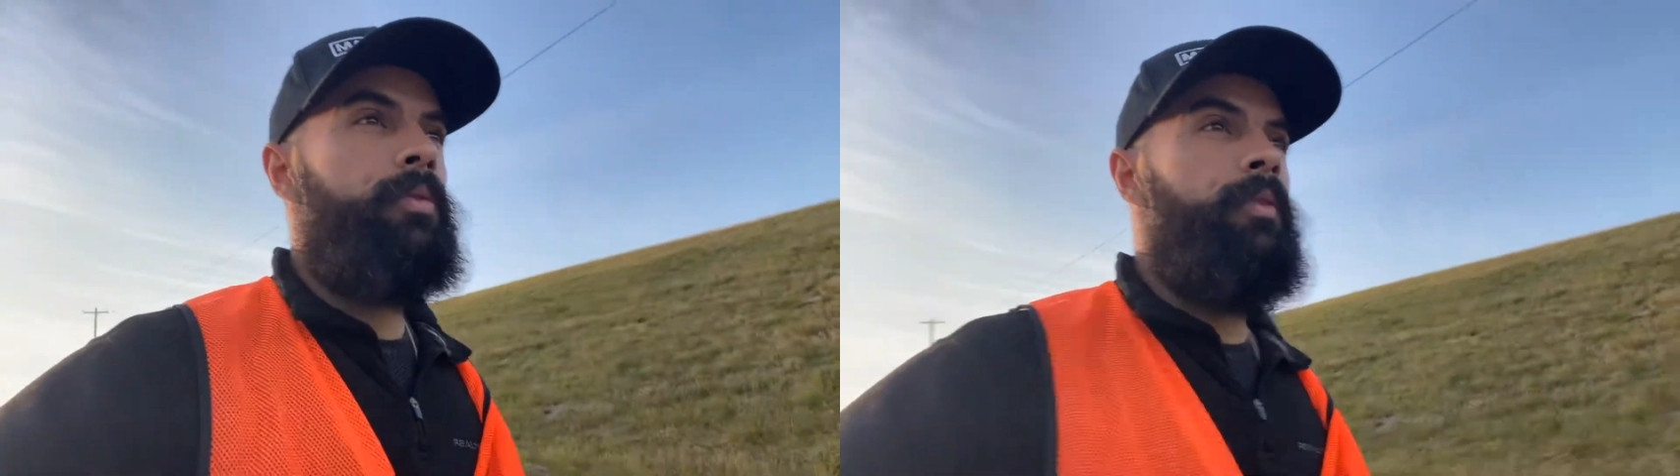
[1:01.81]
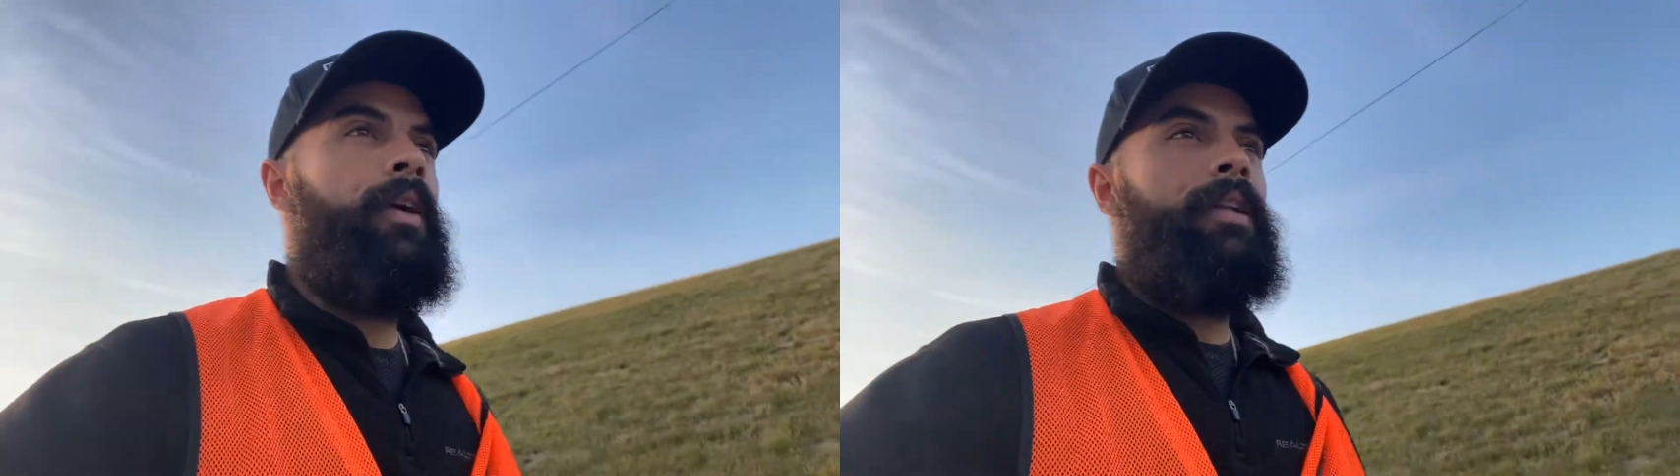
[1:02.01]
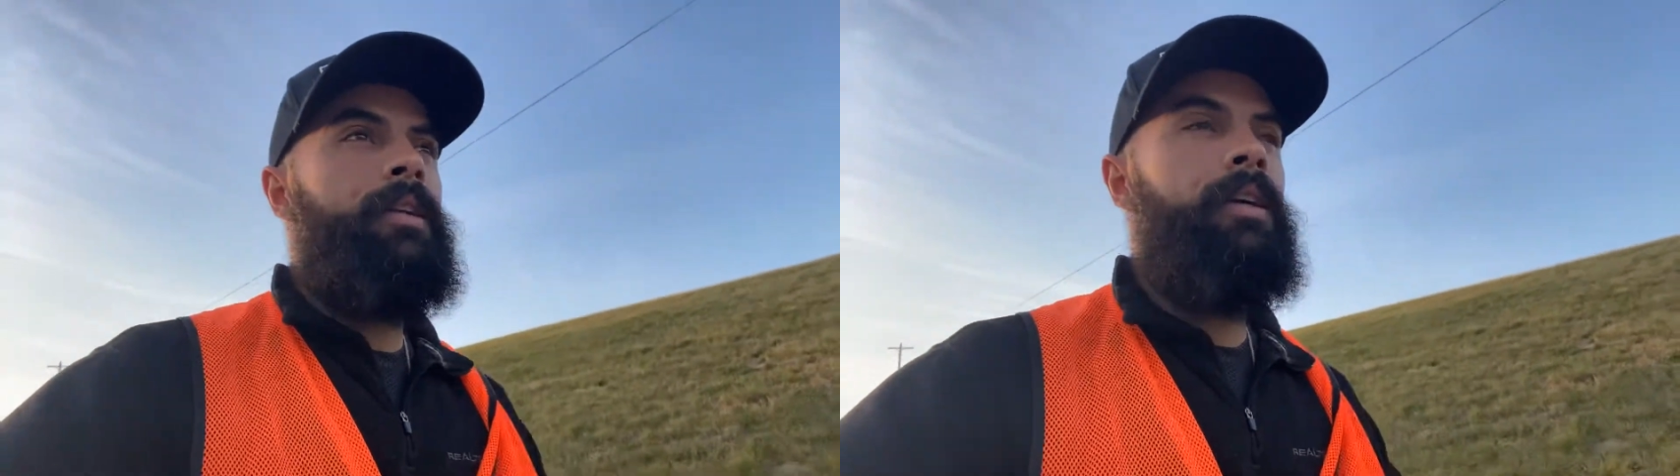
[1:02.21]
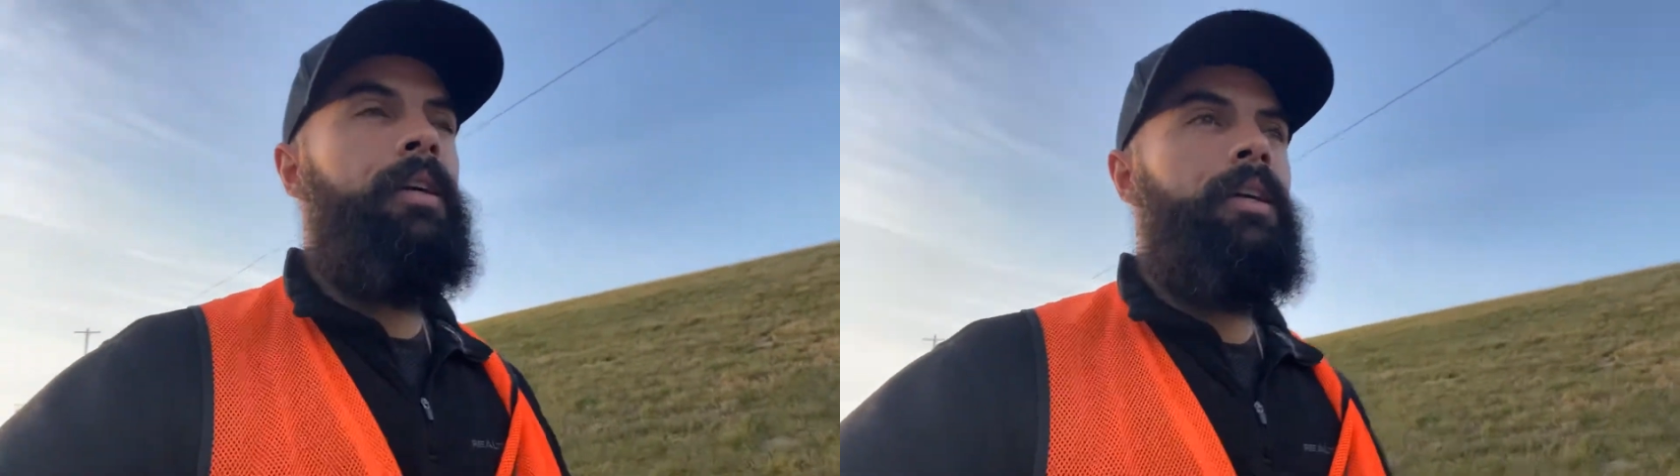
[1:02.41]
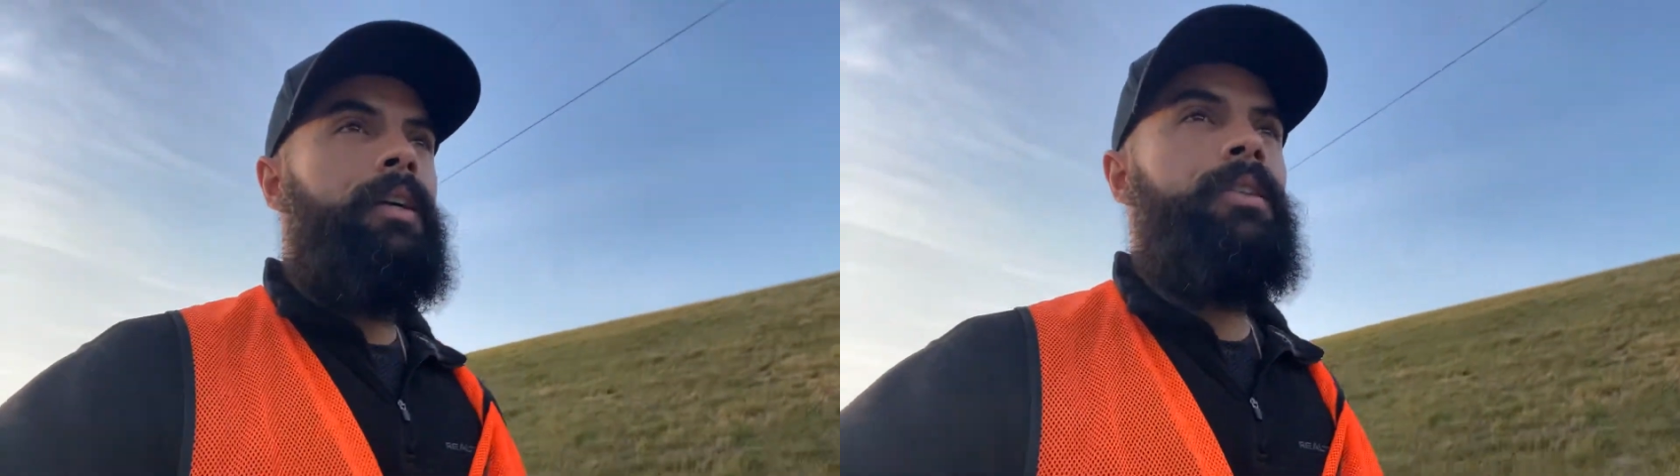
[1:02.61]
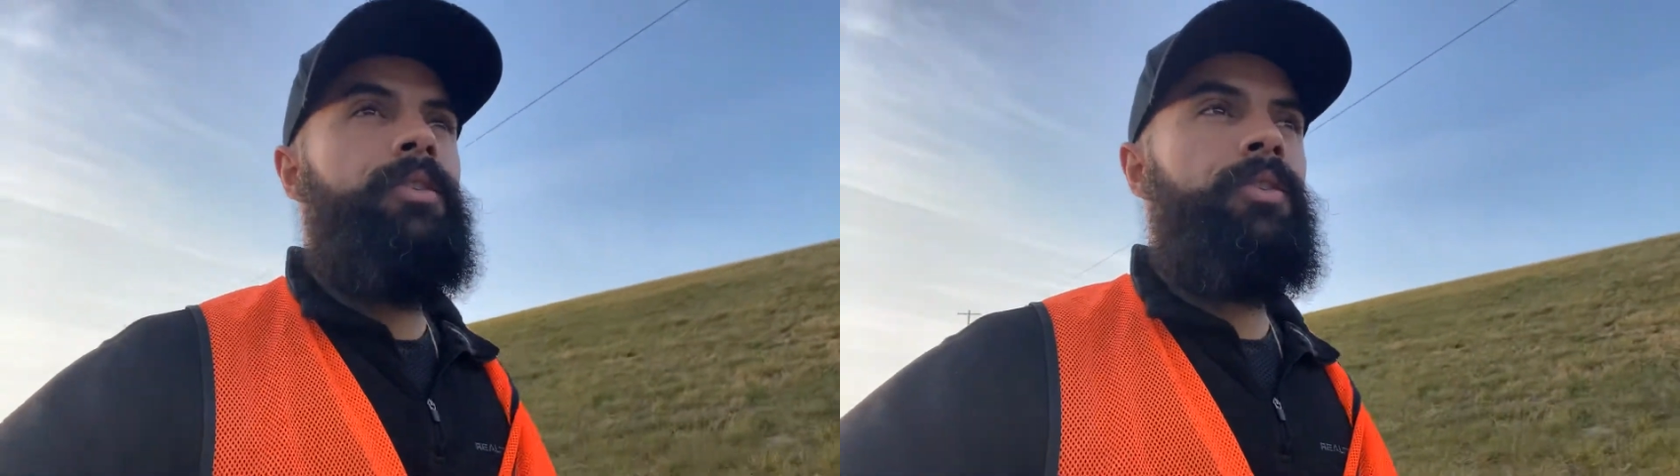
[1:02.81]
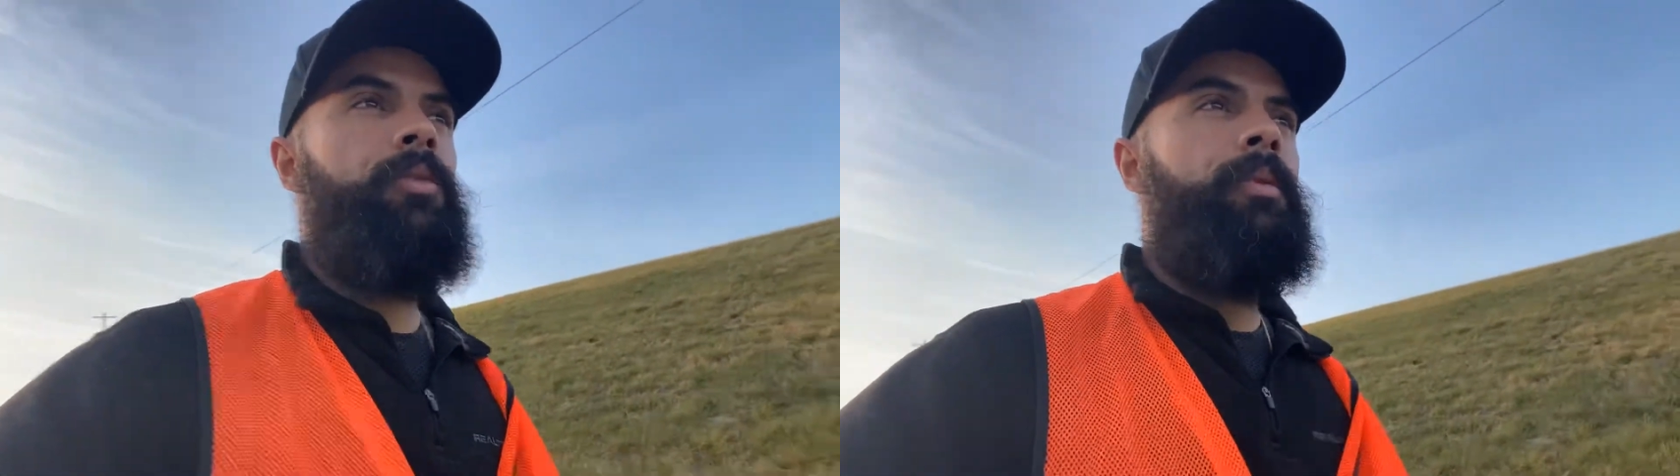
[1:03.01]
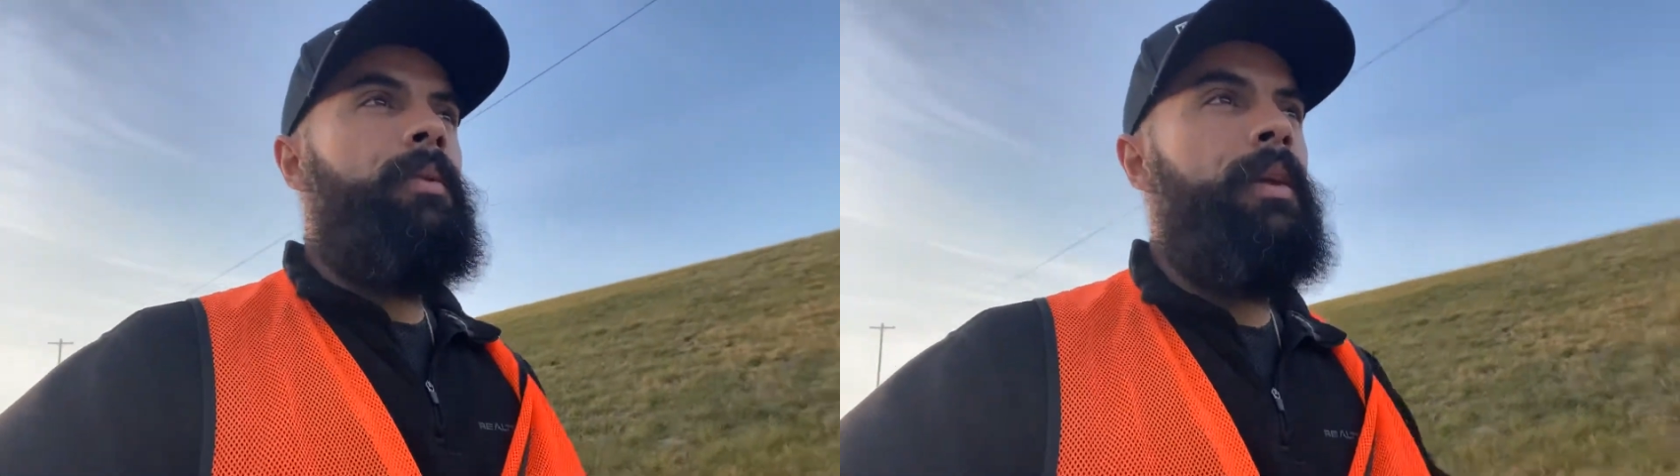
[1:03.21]
We've had just so
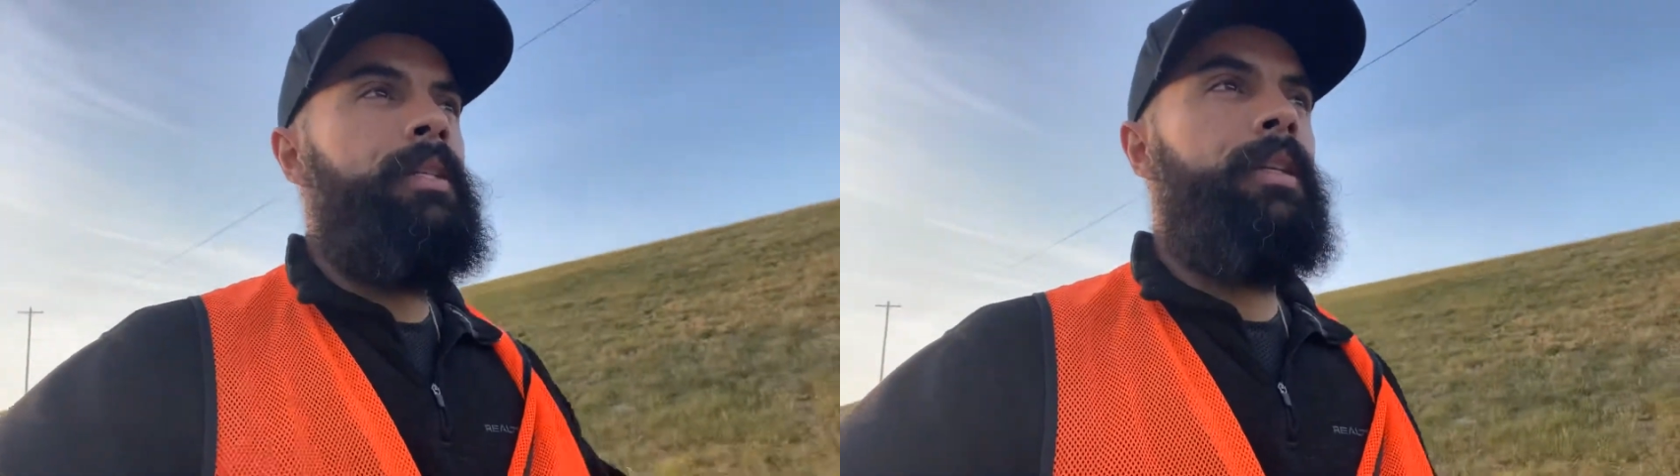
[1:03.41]
many amazing